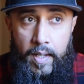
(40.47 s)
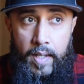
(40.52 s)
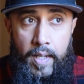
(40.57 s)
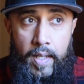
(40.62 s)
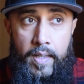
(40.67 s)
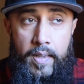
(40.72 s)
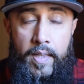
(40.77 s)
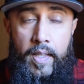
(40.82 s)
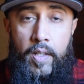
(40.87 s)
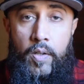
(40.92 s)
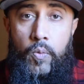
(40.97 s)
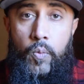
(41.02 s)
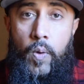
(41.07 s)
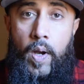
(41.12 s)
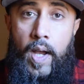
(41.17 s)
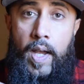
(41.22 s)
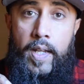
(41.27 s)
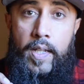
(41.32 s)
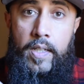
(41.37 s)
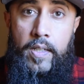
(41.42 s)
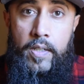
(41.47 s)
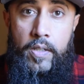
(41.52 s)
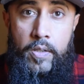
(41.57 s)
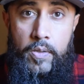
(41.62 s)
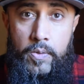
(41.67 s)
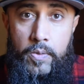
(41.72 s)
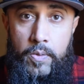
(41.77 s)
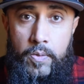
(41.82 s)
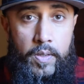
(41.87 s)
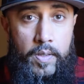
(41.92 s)
And then why
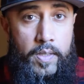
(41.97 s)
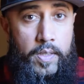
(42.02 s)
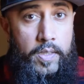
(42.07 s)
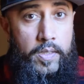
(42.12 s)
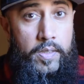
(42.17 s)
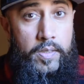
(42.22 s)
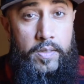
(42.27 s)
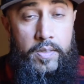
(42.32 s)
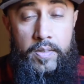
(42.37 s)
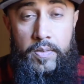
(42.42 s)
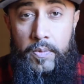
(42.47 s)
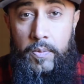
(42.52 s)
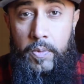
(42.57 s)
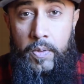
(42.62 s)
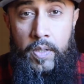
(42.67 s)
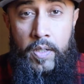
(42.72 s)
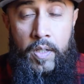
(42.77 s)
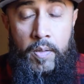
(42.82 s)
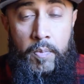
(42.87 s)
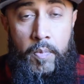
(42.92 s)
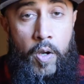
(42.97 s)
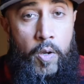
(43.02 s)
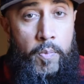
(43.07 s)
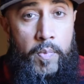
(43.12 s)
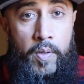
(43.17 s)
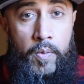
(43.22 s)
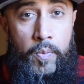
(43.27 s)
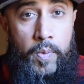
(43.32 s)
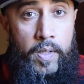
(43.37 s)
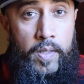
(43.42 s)
you? Because we're in a
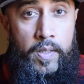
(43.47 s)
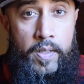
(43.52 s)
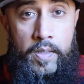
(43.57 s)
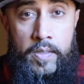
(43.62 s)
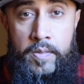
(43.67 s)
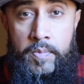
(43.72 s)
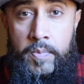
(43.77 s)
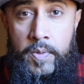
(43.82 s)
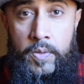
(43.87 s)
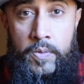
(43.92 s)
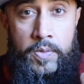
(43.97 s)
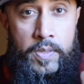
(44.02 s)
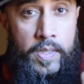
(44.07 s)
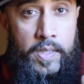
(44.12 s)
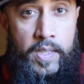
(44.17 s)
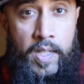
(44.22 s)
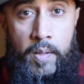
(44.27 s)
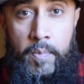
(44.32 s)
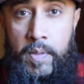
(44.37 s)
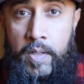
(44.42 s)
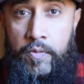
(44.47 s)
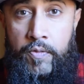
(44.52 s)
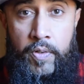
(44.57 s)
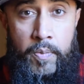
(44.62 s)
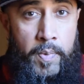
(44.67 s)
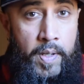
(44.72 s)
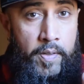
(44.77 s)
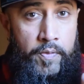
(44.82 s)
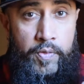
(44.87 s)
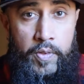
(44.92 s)
moment where there's music coming
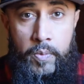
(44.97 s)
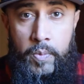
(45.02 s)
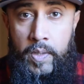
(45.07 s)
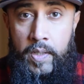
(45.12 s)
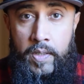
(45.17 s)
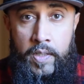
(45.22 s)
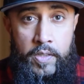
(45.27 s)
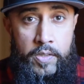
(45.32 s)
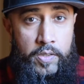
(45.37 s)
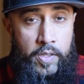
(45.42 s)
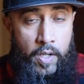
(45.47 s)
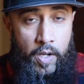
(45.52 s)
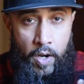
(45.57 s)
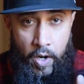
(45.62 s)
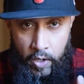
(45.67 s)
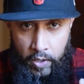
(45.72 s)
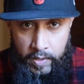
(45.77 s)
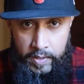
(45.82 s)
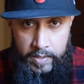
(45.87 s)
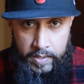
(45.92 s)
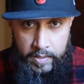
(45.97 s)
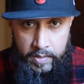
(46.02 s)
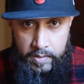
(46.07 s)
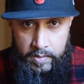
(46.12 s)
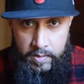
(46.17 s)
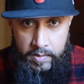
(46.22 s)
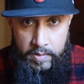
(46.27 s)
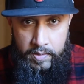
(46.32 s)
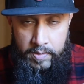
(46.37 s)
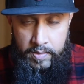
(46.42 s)
from everywhere. There's
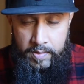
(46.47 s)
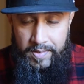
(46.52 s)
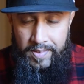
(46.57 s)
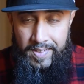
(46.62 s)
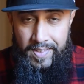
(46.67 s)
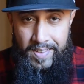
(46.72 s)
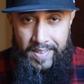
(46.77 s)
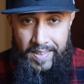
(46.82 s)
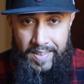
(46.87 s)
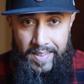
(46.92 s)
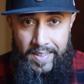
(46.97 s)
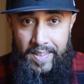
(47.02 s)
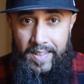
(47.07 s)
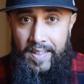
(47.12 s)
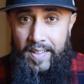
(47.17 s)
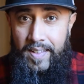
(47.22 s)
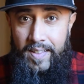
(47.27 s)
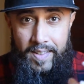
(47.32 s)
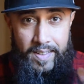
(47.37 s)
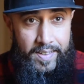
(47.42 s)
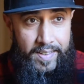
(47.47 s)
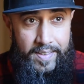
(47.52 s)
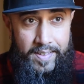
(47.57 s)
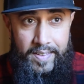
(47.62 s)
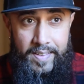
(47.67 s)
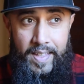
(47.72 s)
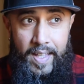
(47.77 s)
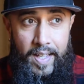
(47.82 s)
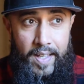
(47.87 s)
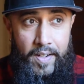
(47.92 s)
artists
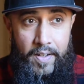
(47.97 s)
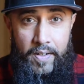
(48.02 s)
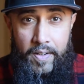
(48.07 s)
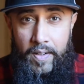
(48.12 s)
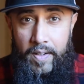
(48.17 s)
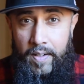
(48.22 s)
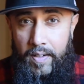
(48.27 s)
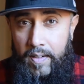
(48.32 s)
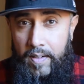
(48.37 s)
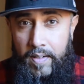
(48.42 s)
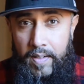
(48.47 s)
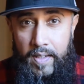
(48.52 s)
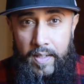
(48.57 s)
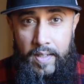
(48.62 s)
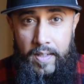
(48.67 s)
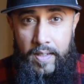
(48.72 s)
that are